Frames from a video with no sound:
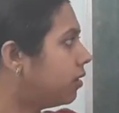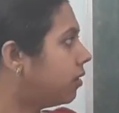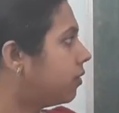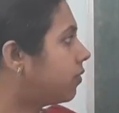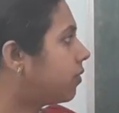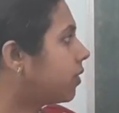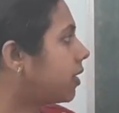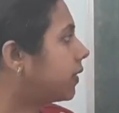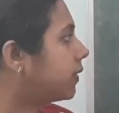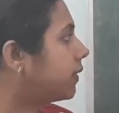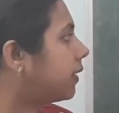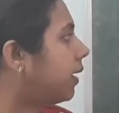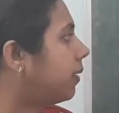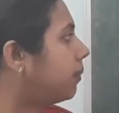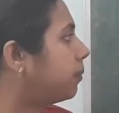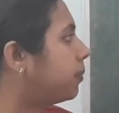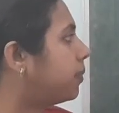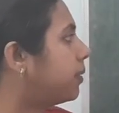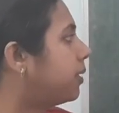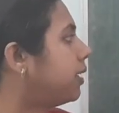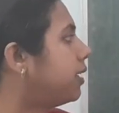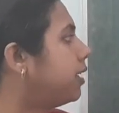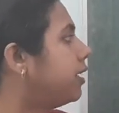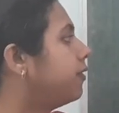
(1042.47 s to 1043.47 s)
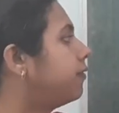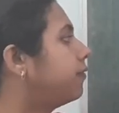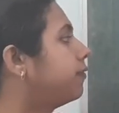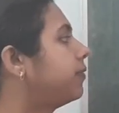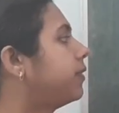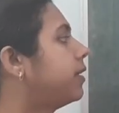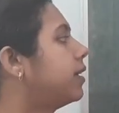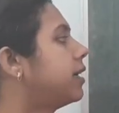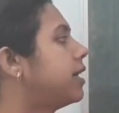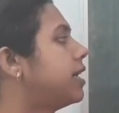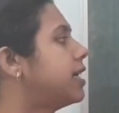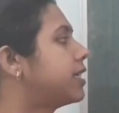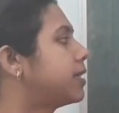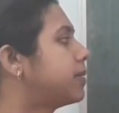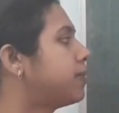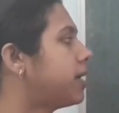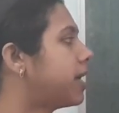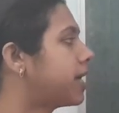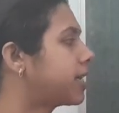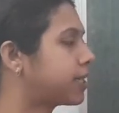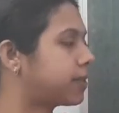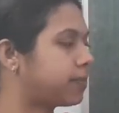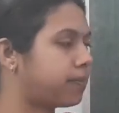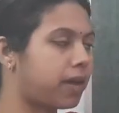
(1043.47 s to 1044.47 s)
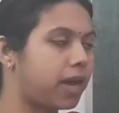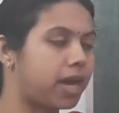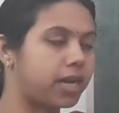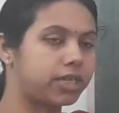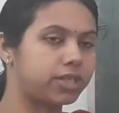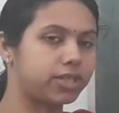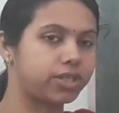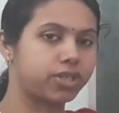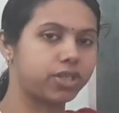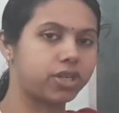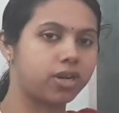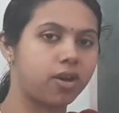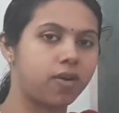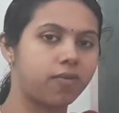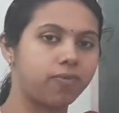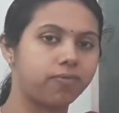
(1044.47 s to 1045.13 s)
For example, if the decimal expansion